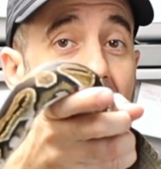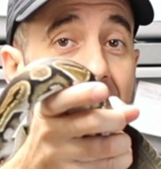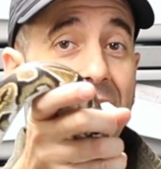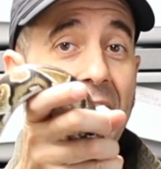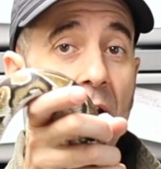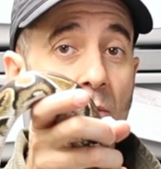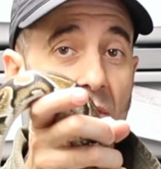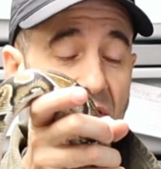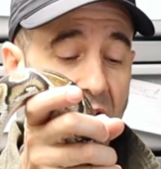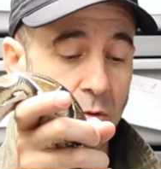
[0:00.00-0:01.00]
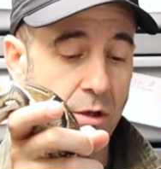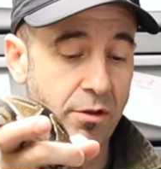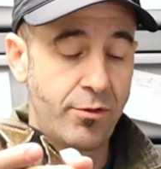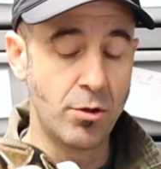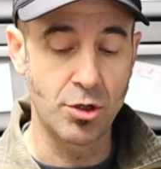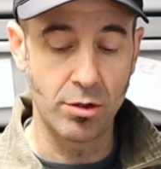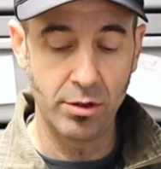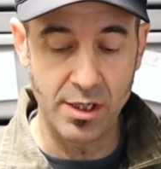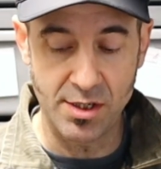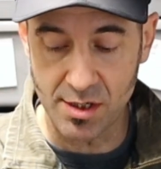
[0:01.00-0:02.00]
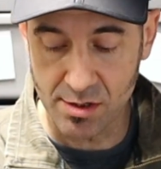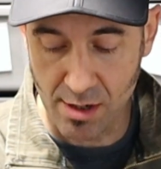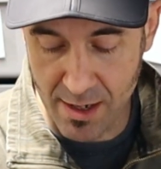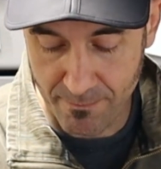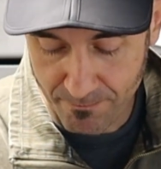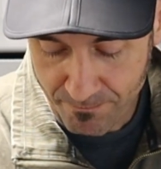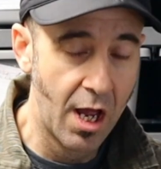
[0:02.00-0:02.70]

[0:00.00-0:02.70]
and then we'll see where the future leads us, right?